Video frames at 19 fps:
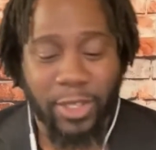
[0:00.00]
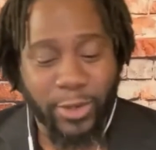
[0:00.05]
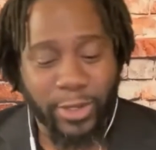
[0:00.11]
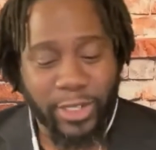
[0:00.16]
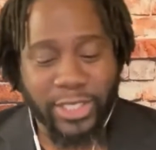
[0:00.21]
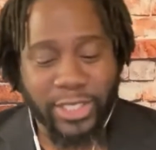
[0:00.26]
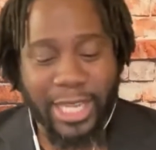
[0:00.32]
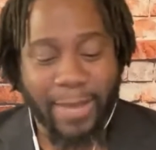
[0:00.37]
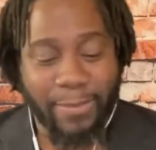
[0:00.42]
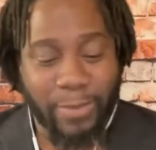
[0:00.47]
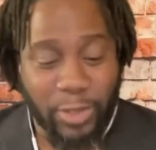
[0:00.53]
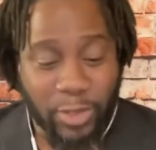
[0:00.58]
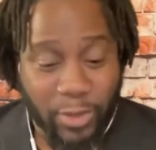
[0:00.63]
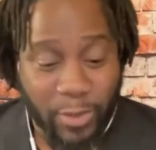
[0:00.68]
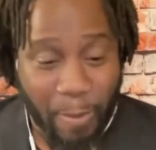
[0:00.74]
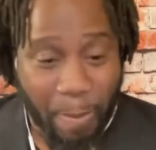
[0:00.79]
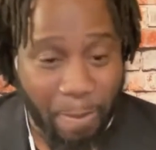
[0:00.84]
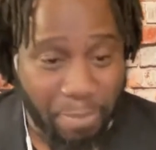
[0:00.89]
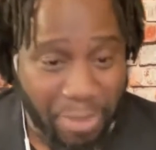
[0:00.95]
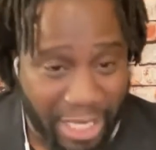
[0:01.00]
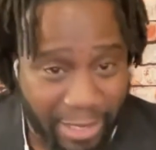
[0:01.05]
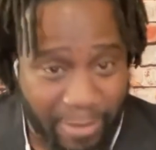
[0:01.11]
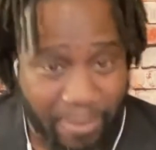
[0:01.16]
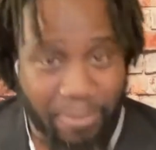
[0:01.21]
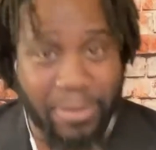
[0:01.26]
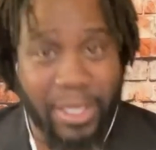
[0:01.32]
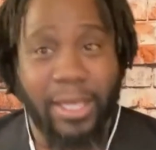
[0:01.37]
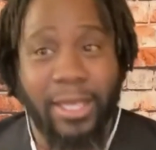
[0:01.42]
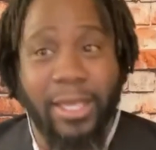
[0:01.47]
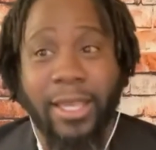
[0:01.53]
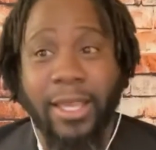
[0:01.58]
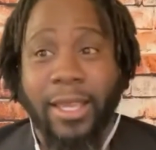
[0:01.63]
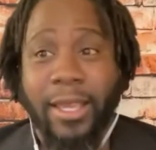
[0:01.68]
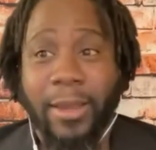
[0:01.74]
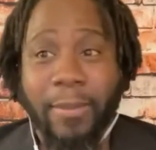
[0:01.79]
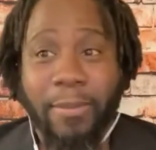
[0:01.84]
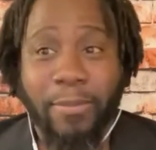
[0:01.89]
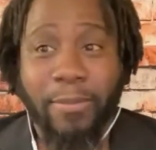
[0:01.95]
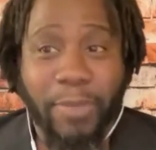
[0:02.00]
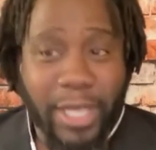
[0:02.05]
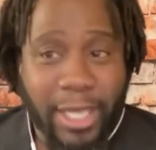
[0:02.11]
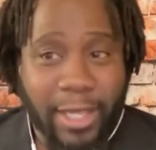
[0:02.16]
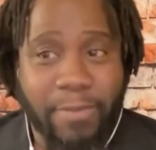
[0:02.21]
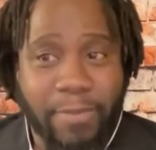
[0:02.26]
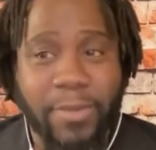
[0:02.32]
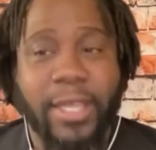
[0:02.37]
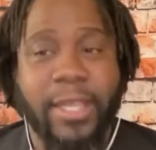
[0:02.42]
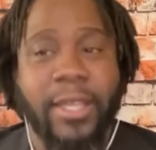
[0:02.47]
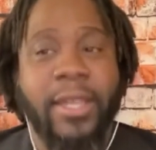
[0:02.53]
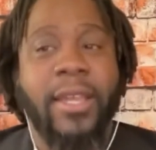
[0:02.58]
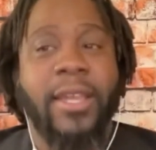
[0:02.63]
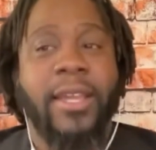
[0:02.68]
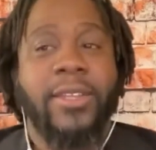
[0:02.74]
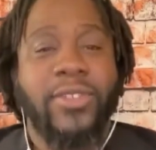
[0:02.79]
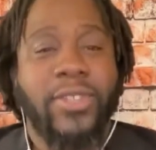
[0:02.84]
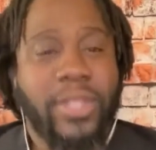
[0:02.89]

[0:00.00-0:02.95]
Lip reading: Your job is to beat me and